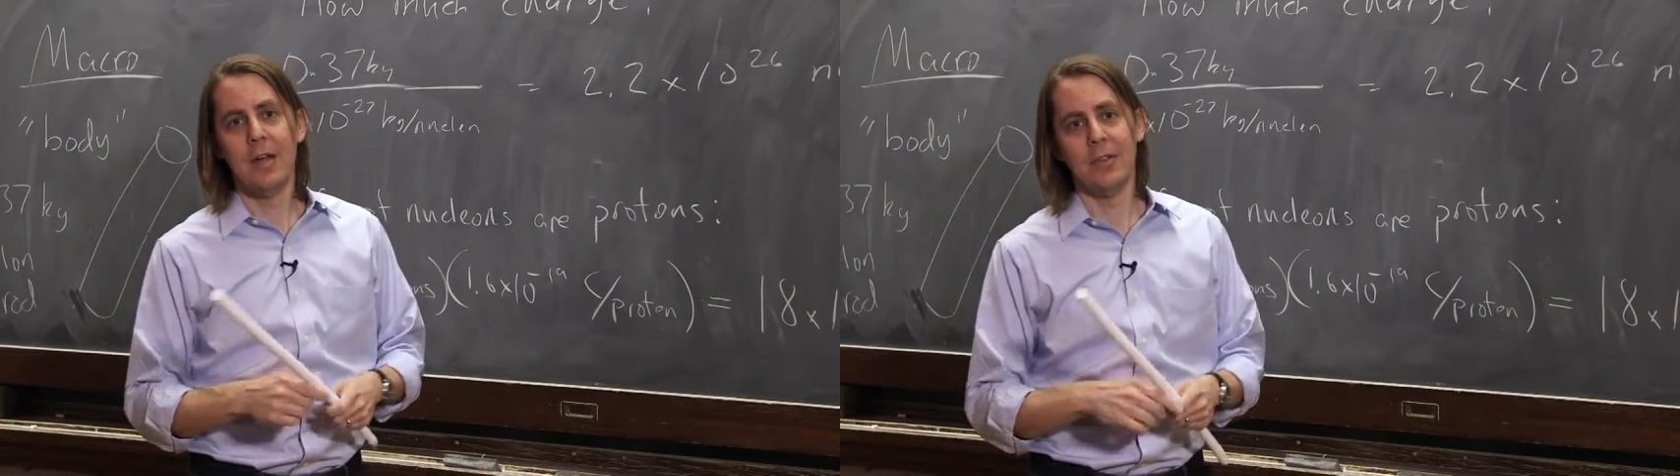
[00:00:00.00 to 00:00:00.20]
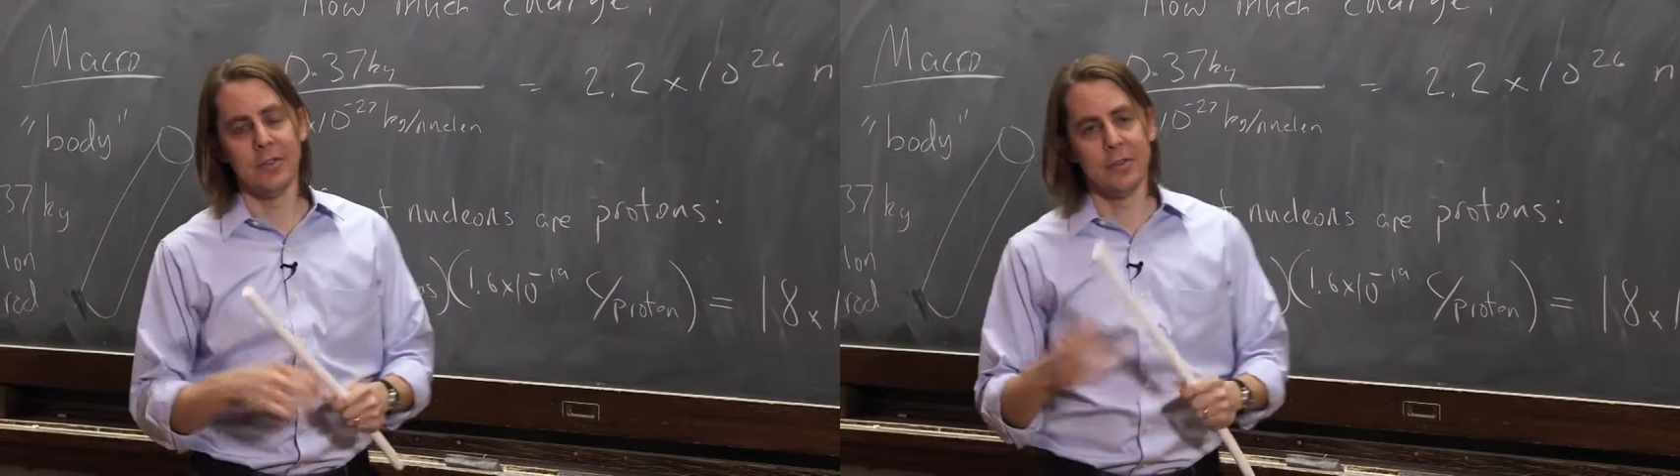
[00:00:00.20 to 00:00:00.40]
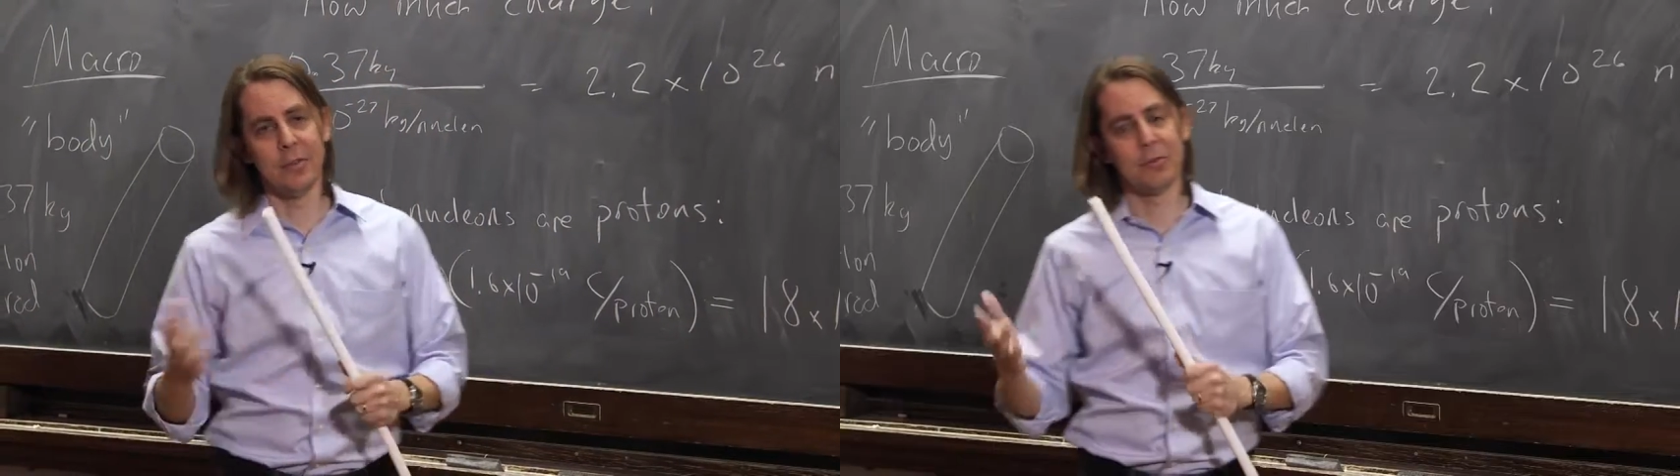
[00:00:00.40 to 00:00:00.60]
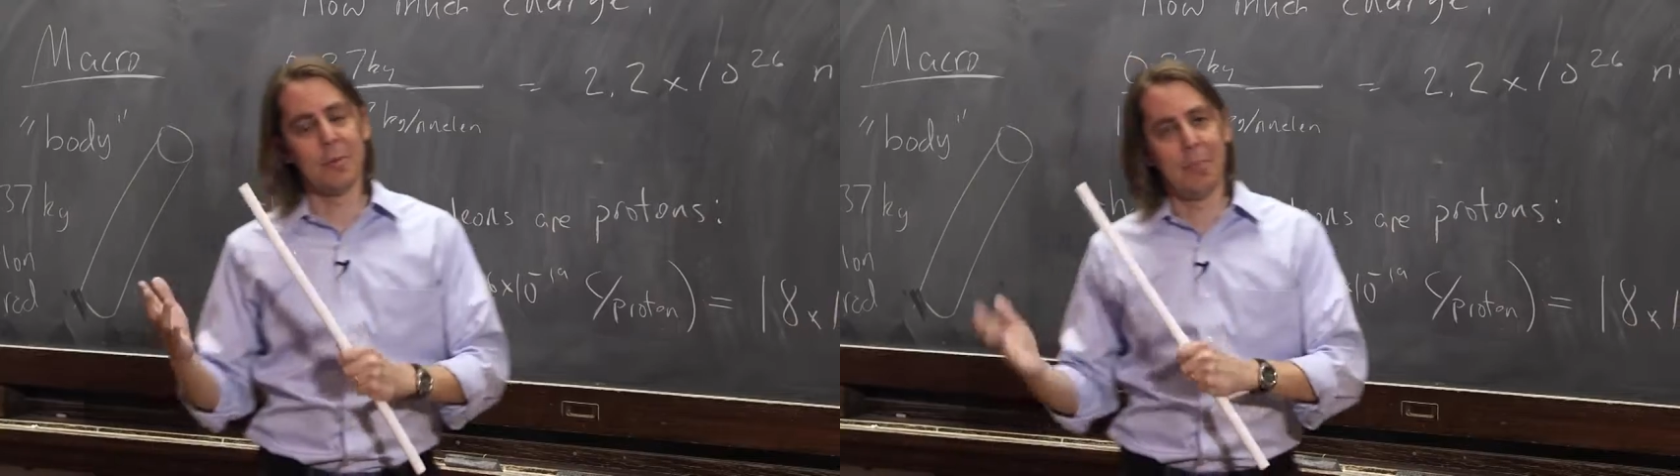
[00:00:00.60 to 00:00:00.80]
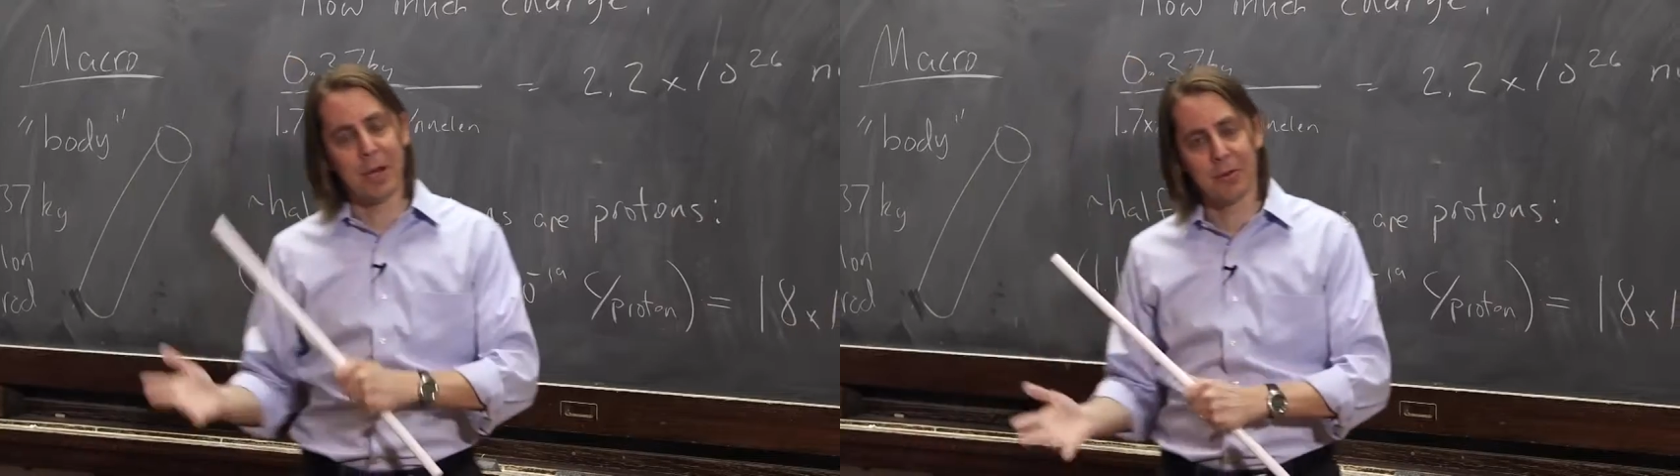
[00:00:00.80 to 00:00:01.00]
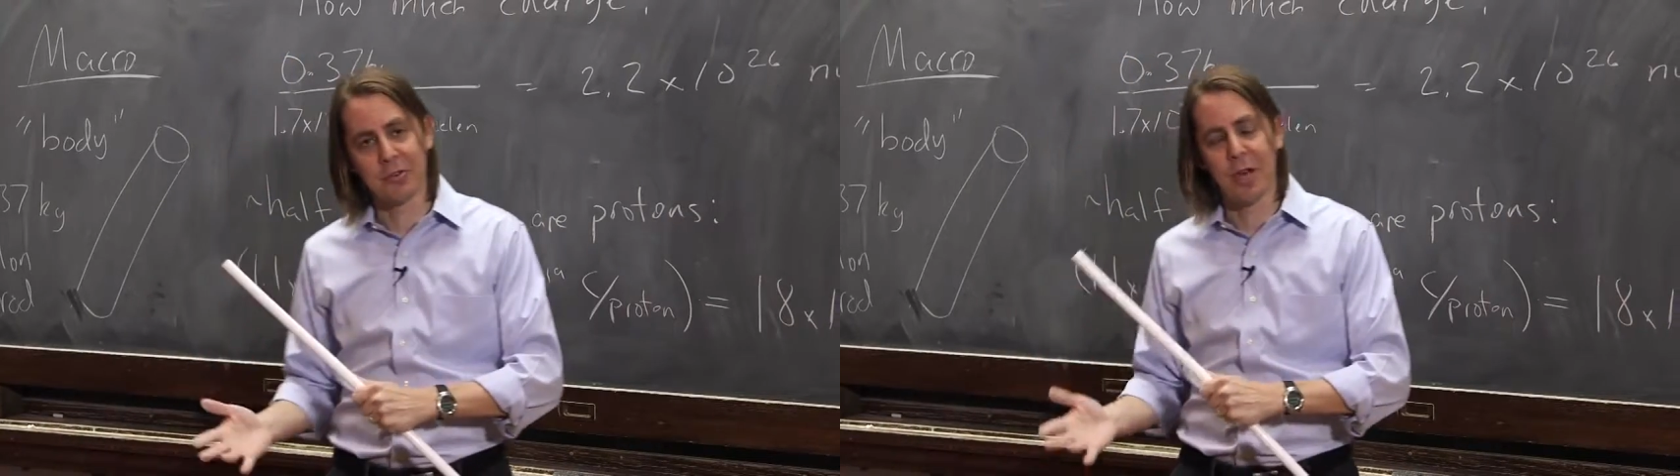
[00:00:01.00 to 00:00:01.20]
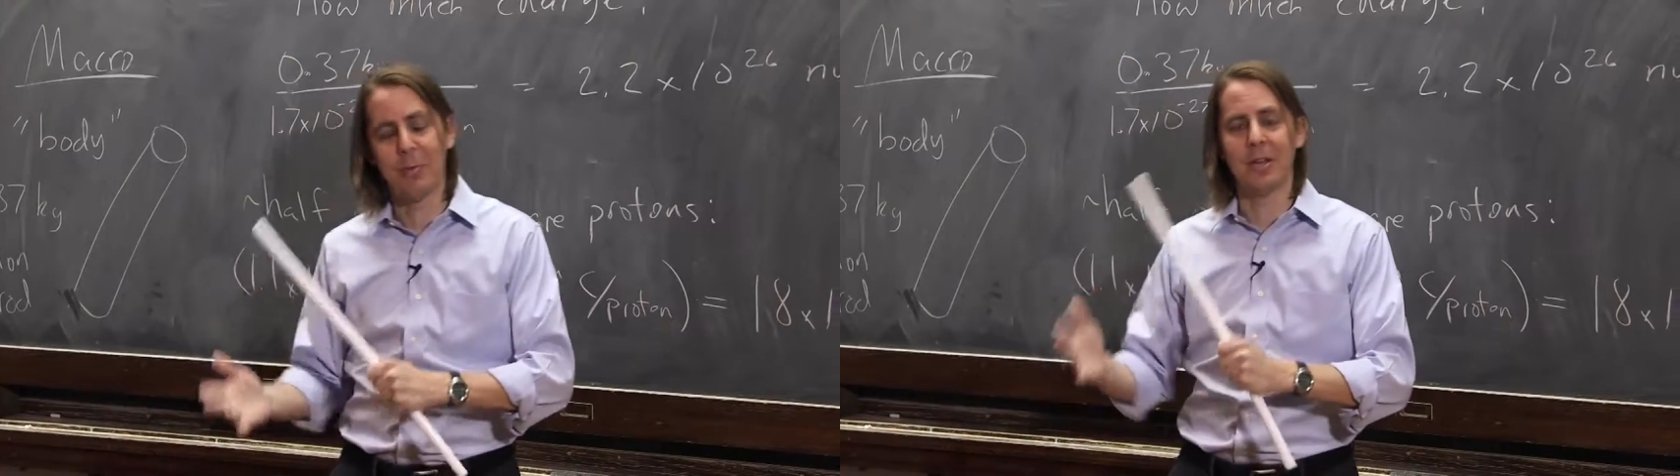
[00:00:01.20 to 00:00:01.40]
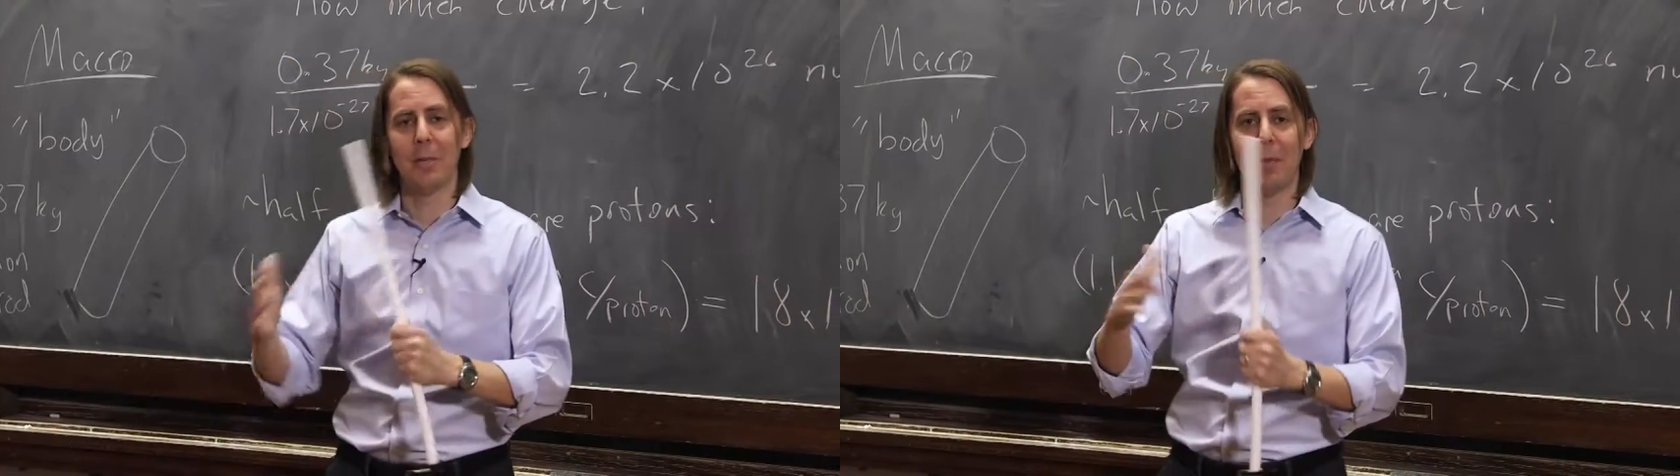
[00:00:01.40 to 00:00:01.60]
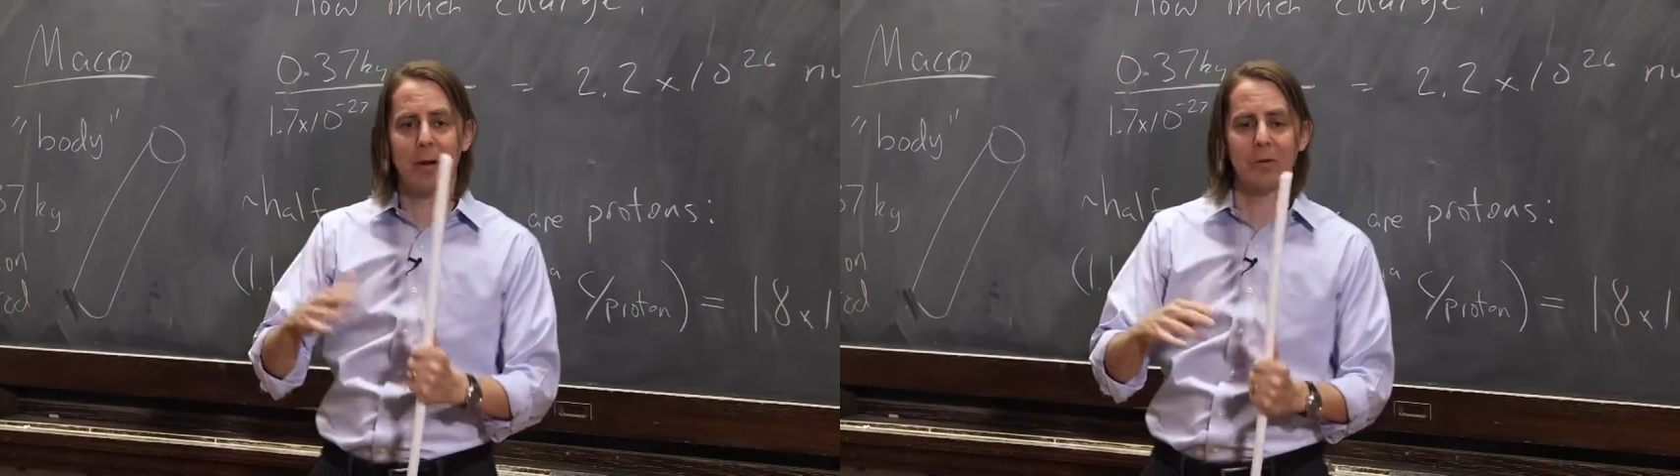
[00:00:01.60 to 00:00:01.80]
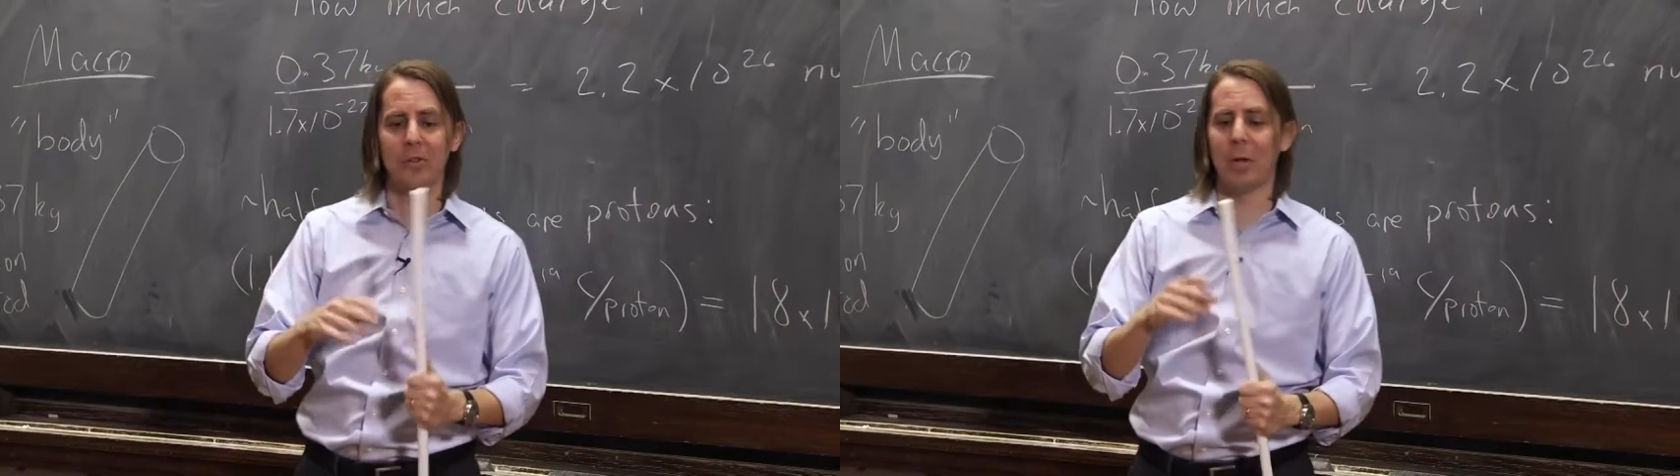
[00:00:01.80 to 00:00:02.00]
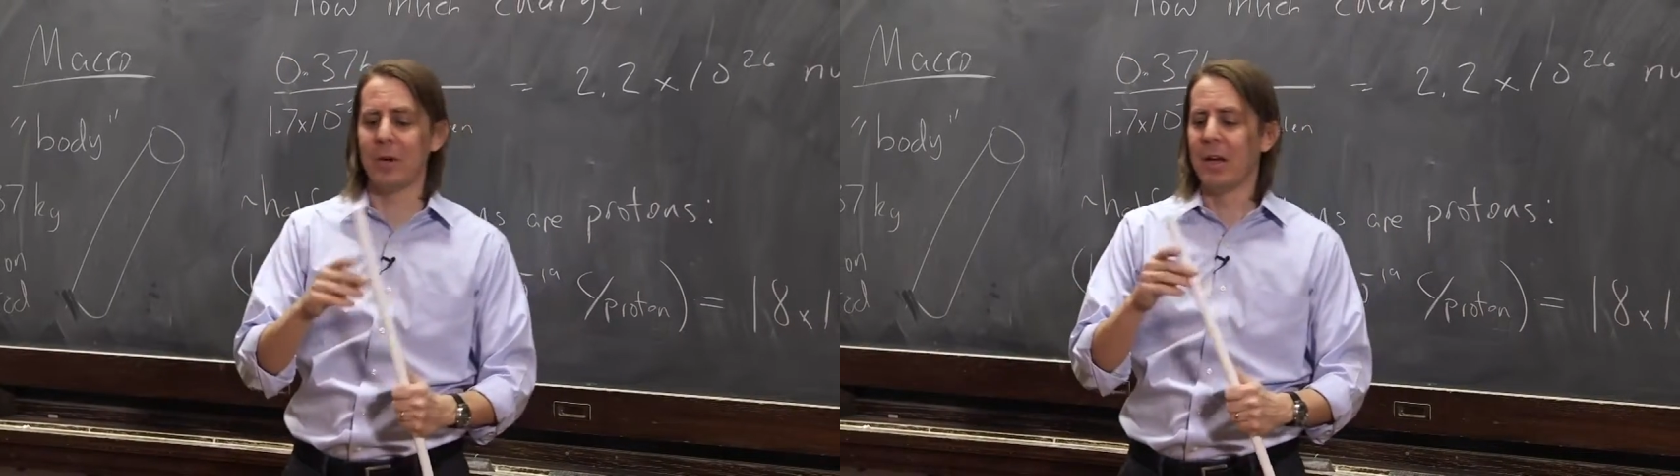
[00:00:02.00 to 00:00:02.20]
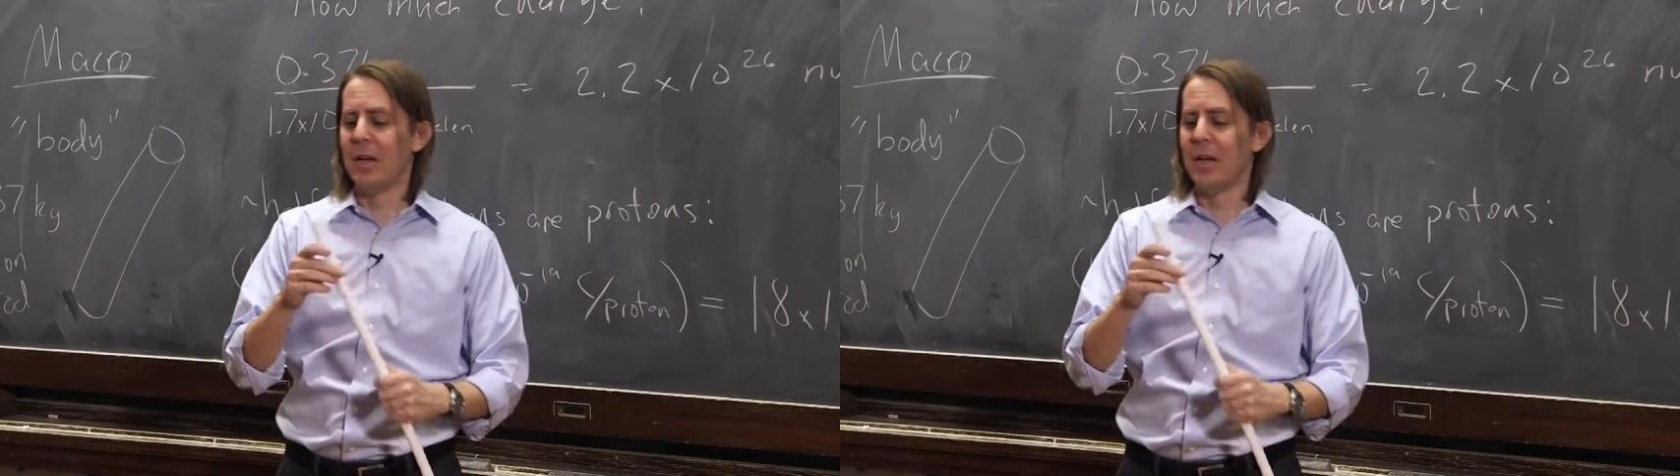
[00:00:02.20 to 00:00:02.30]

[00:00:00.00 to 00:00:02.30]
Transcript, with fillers: This is the difference between microscopic and macroscopic.